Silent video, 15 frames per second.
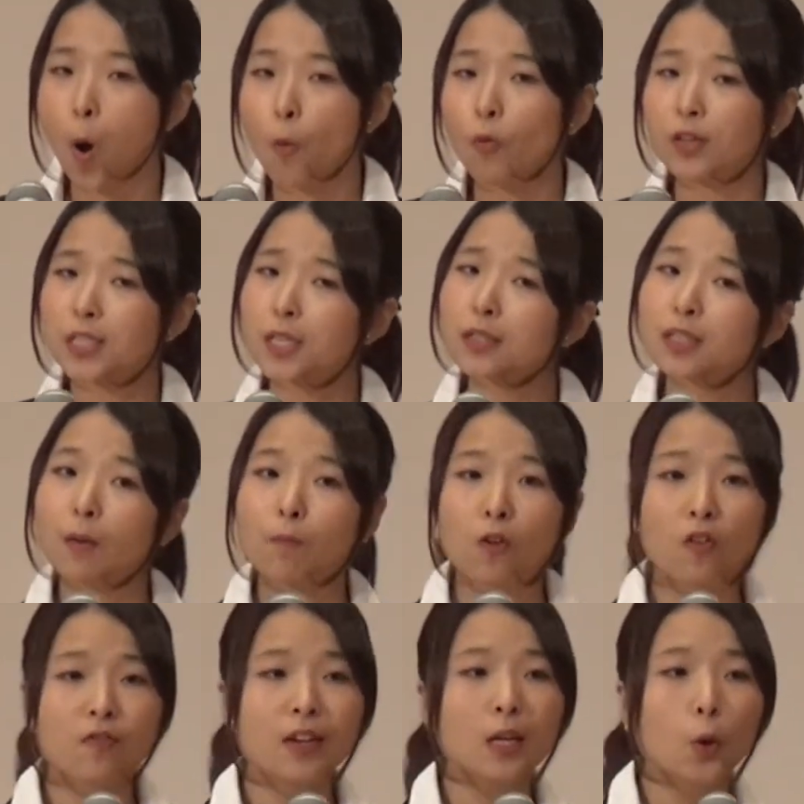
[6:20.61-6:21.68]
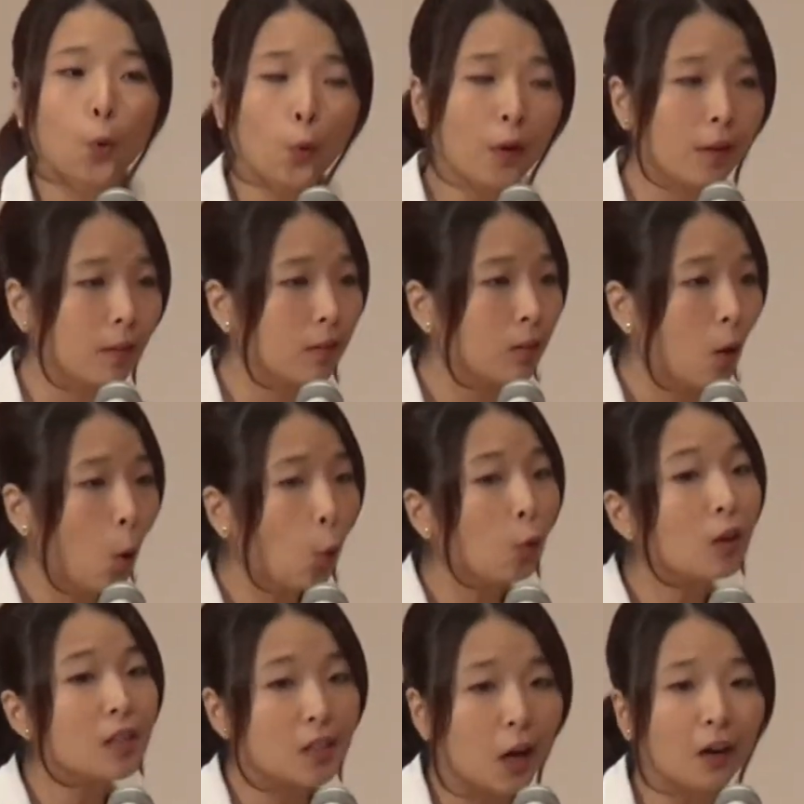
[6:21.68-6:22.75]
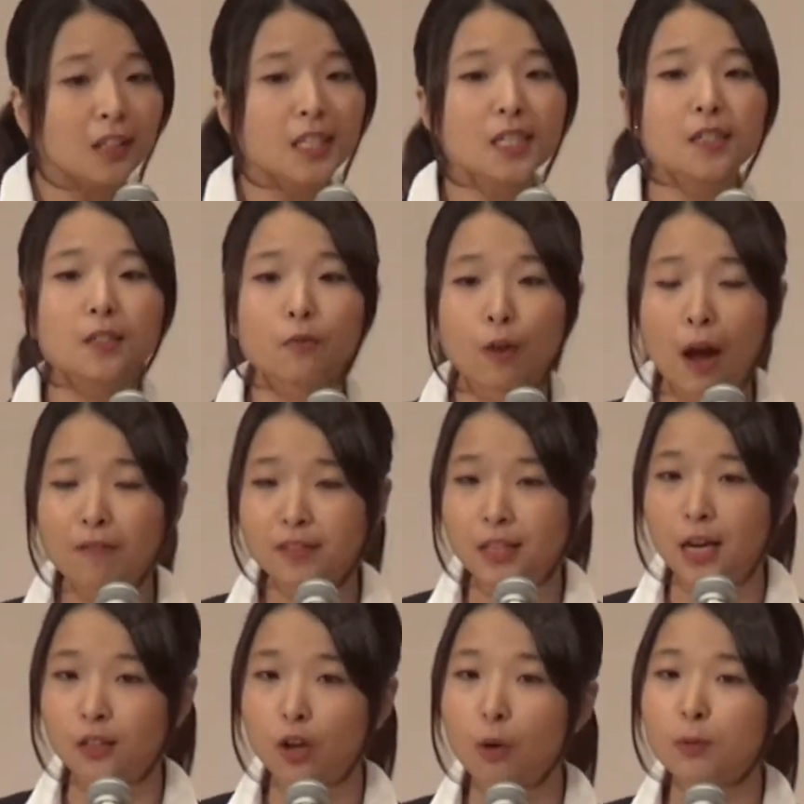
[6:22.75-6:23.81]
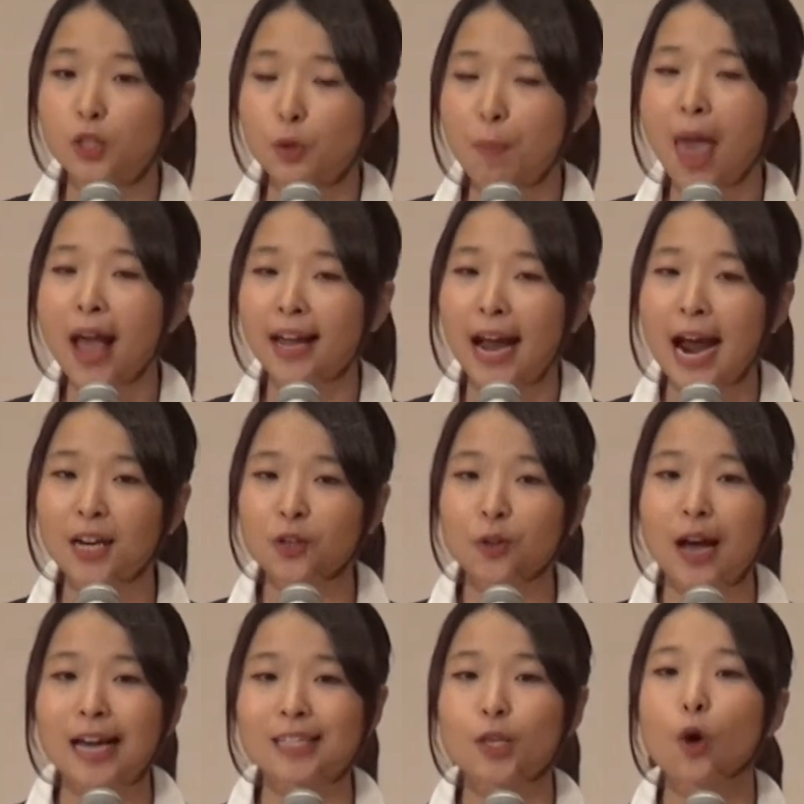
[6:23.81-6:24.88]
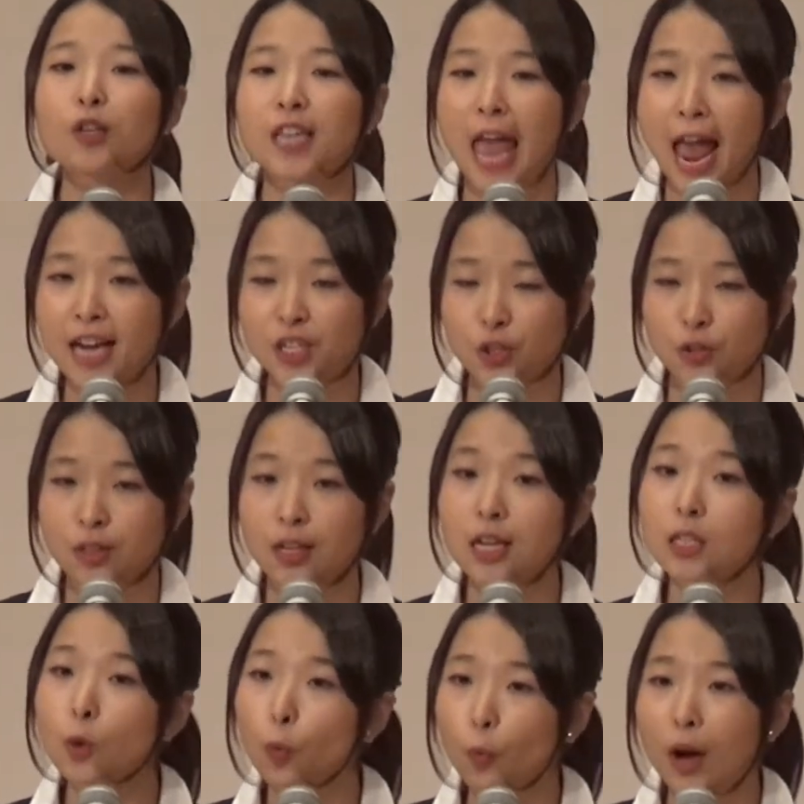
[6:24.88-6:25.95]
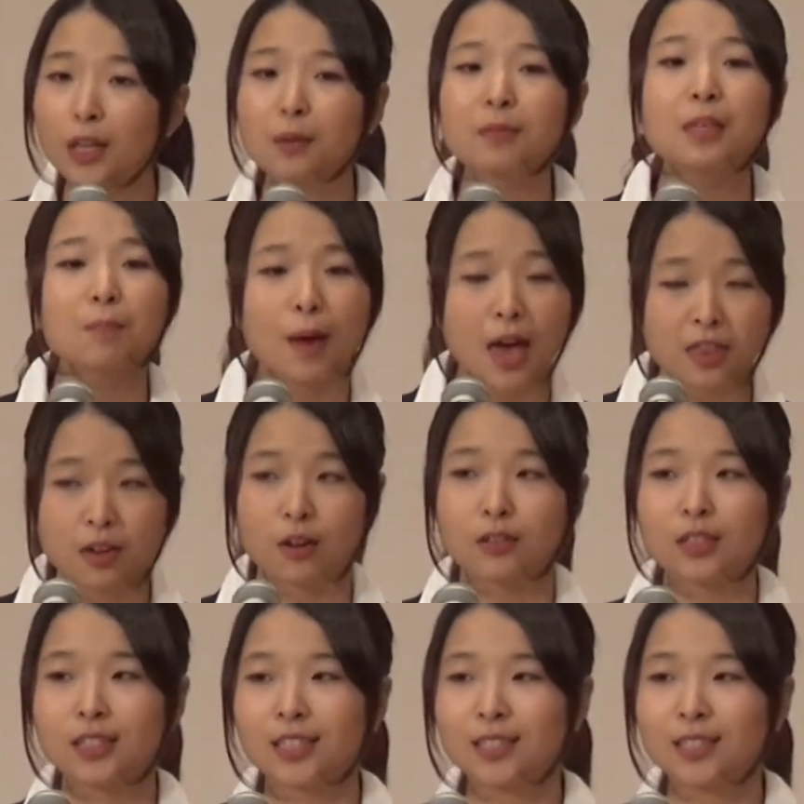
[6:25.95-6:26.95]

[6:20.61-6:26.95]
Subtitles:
Watching the movie quiz or searching the website of Japan Guided Association is one good method.